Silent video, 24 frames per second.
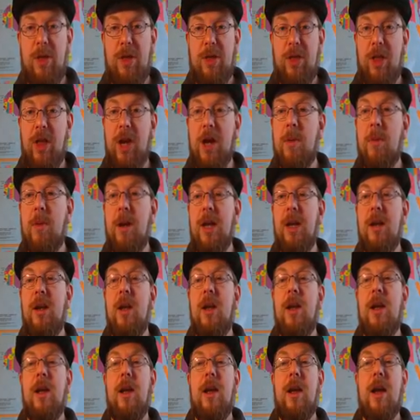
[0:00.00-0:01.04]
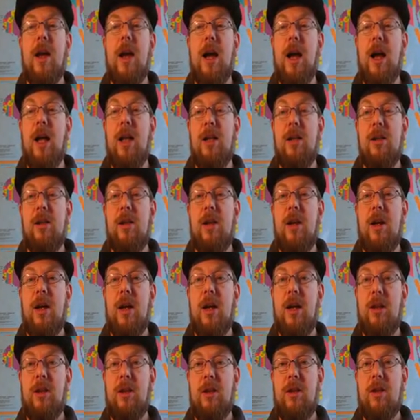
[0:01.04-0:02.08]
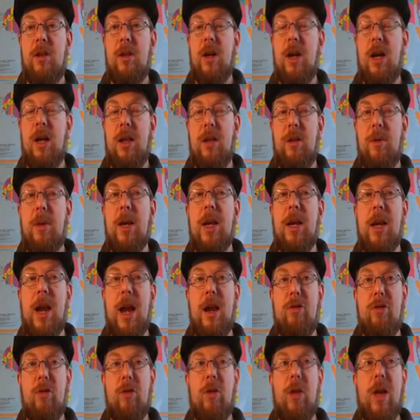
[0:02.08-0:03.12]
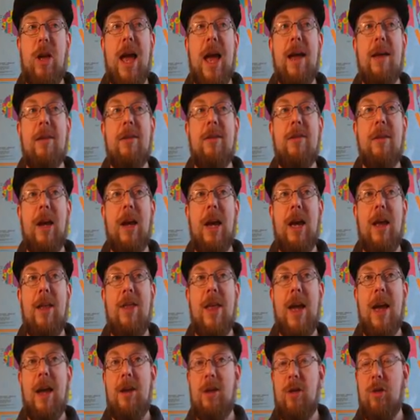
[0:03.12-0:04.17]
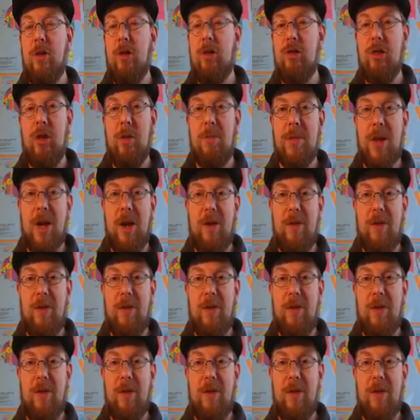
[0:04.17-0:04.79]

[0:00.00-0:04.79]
liquid natural gas, and that you can ship that